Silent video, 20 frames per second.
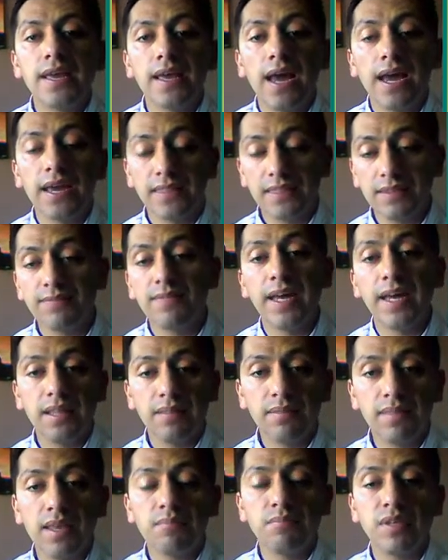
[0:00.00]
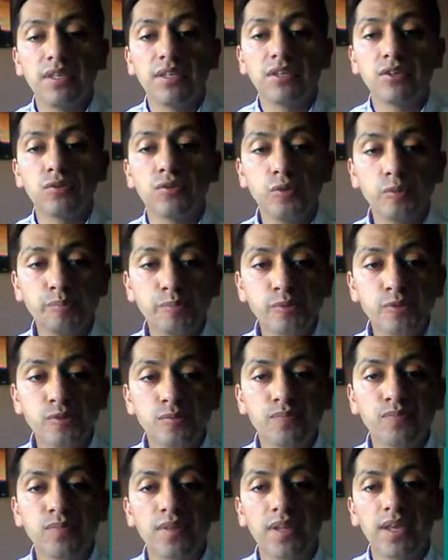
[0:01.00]
I divided them in groups,
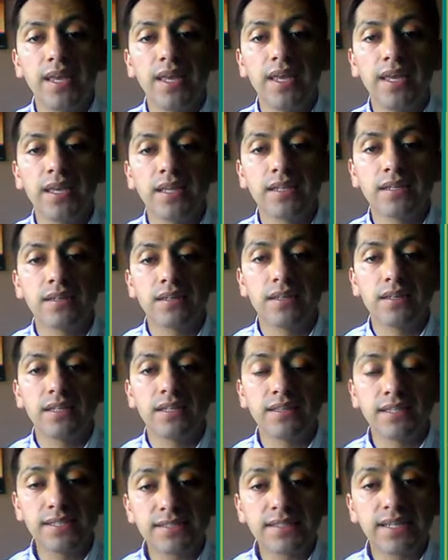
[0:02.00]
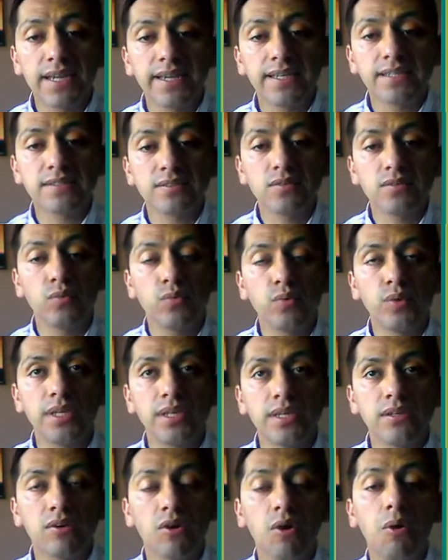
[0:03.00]
and in this case, we
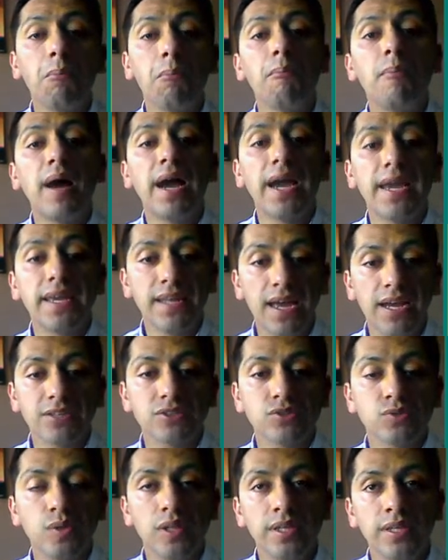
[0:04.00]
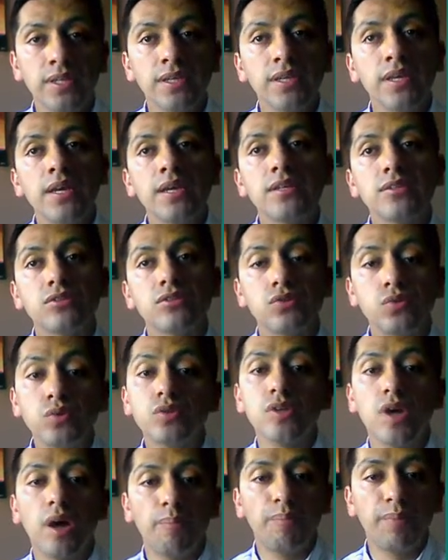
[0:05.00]
combine actually
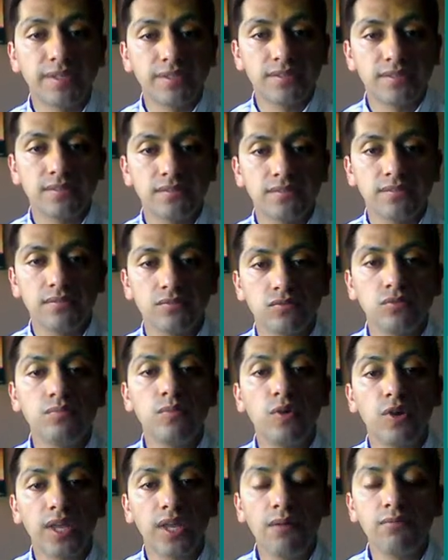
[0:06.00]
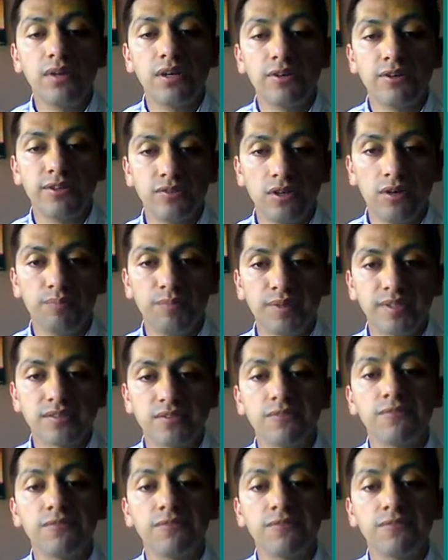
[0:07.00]
two topics, two vocabulary topics.